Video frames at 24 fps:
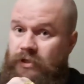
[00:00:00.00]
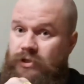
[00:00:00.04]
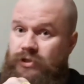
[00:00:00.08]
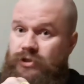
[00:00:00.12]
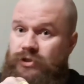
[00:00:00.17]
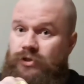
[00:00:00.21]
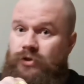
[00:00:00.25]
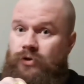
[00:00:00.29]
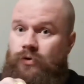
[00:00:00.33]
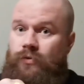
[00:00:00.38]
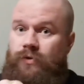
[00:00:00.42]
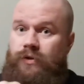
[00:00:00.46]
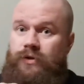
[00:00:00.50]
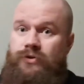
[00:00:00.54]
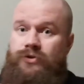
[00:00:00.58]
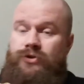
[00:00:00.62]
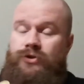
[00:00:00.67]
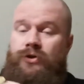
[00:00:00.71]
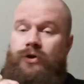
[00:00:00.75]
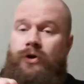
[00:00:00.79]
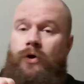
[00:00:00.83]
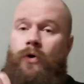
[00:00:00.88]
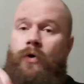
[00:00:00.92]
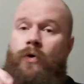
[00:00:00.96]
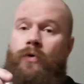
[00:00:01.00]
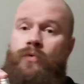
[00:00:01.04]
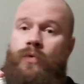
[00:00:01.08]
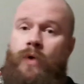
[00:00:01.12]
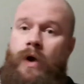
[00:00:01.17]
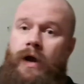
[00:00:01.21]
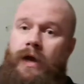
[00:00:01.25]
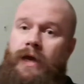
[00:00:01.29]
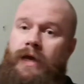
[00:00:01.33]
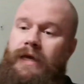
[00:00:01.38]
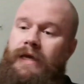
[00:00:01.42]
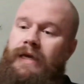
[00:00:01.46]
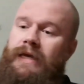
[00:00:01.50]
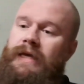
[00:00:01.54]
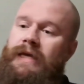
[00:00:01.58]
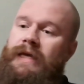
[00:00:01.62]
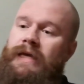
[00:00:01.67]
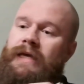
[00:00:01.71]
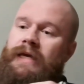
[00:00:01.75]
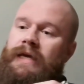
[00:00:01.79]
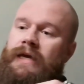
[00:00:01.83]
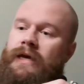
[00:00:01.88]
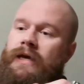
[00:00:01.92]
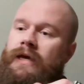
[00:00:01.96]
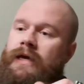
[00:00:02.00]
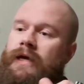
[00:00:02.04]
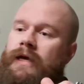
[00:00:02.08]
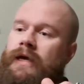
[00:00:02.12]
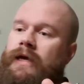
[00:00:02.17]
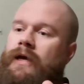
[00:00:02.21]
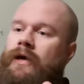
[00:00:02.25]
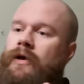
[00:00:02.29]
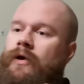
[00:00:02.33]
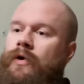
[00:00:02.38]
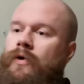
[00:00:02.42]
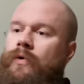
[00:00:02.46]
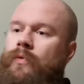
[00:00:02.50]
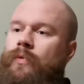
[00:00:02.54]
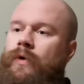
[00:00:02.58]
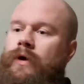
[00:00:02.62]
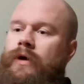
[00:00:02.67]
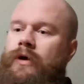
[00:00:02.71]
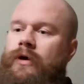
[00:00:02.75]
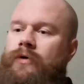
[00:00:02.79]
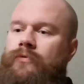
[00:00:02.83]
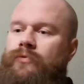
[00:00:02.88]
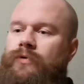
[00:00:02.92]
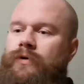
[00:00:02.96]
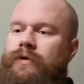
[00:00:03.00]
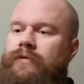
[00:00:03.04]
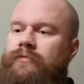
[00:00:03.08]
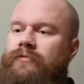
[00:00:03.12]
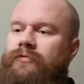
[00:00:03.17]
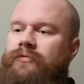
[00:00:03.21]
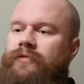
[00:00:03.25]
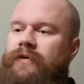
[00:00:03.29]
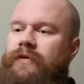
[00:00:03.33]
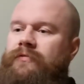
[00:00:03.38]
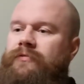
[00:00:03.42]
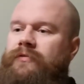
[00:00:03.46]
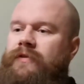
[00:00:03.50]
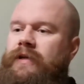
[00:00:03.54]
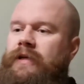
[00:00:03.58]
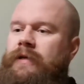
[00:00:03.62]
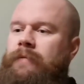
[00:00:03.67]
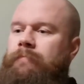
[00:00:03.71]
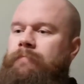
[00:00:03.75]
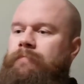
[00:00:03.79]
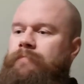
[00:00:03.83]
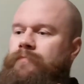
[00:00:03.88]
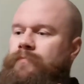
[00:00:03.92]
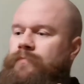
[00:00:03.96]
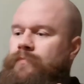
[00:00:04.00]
So there's no E150